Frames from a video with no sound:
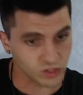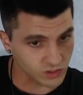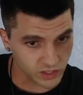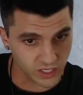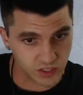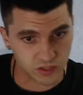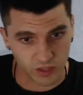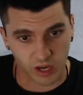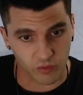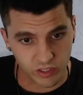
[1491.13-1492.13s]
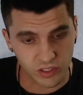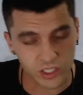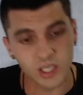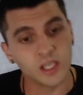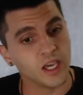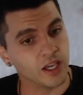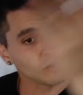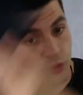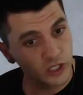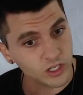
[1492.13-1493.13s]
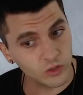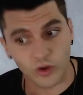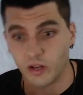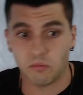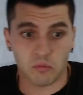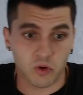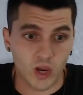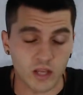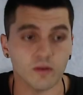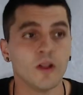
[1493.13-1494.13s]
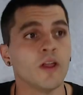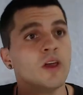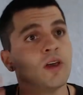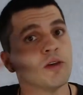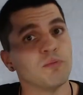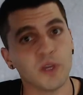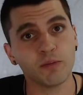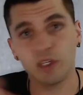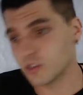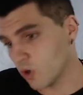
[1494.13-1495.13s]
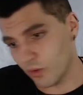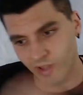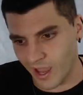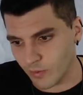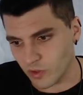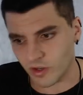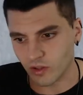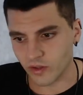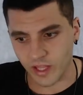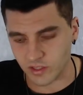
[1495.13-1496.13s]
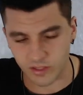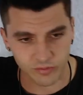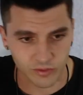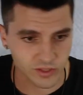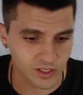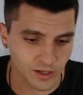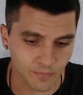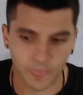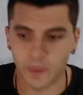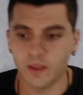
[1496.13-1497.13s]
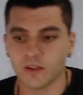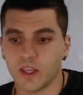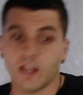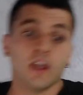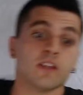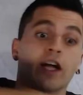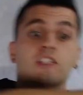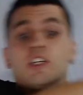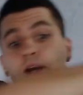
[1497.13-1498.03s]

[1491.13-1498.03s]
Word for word: using this Aries, and they're putting color on it. Great. Bigme's going ham with color. That's a different um, that that's a